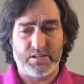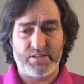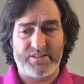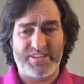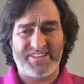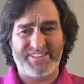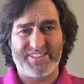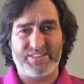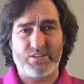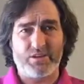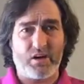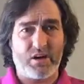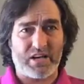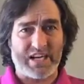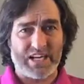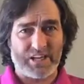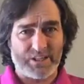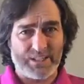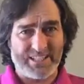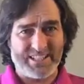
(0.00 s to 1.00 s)
that the dog
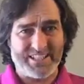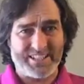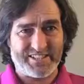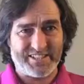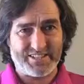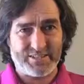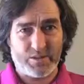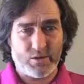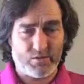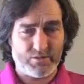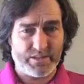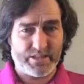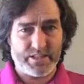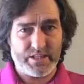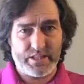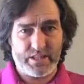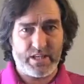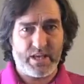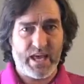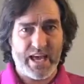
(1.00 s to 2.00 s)
actually doesn't know that
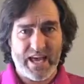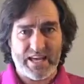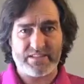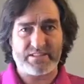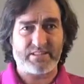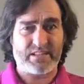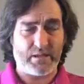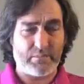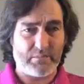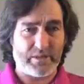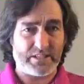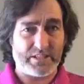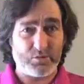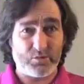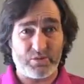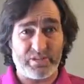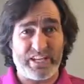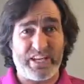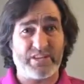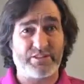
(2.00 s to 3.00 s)
he has somebody who
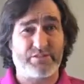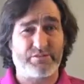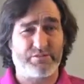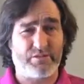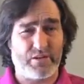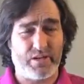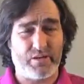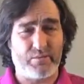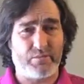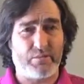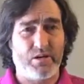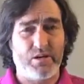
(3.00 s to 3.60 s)
cares for him.